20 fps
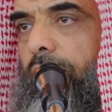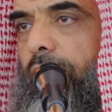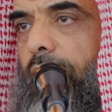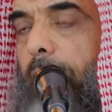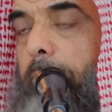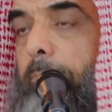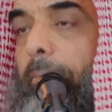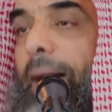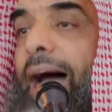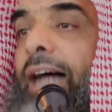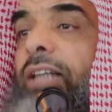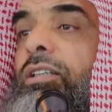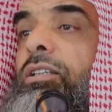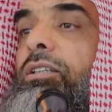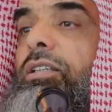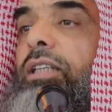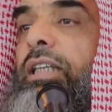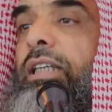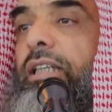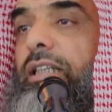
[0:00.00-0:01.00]

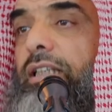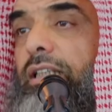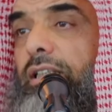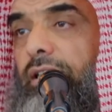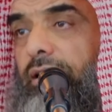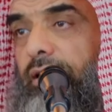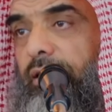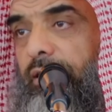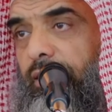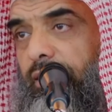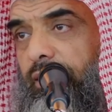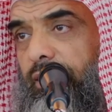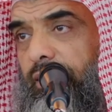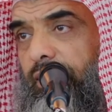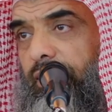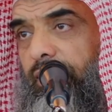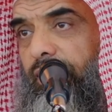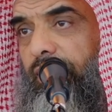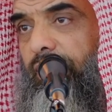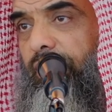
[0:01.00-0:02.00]
abandon
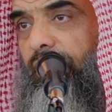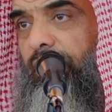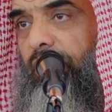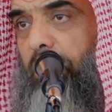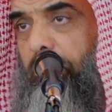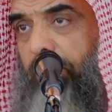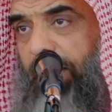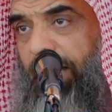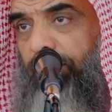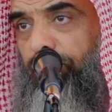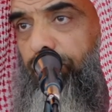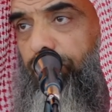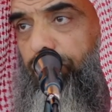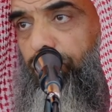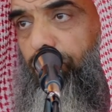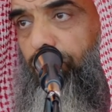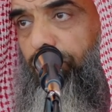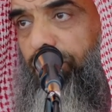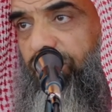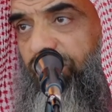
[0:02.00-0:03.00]
the
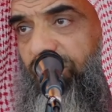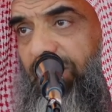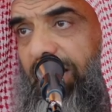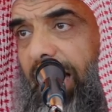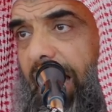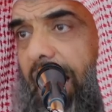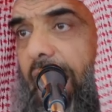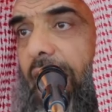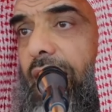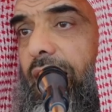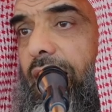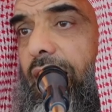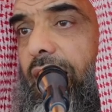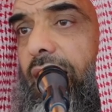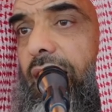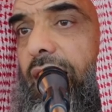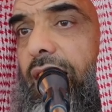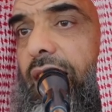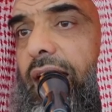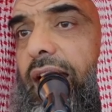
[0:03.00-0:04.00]
mandatory salah
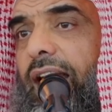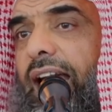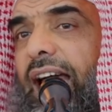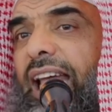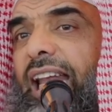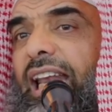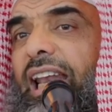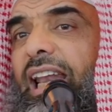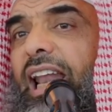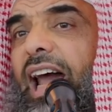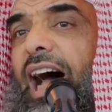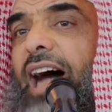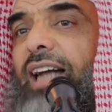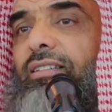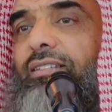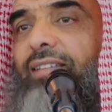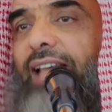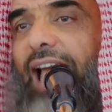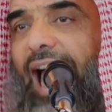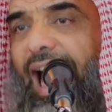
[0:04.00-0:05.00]
and
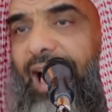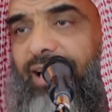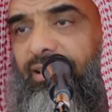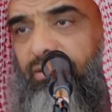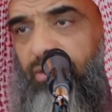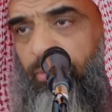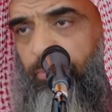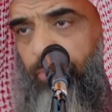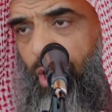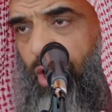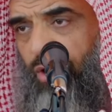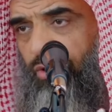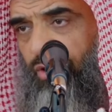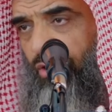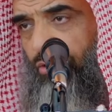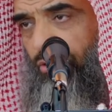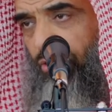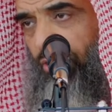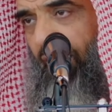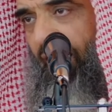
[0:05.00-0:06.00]
not act upon the
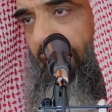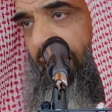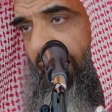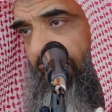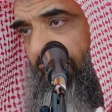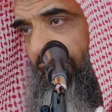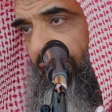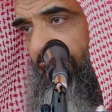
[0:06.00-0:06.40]
Quran.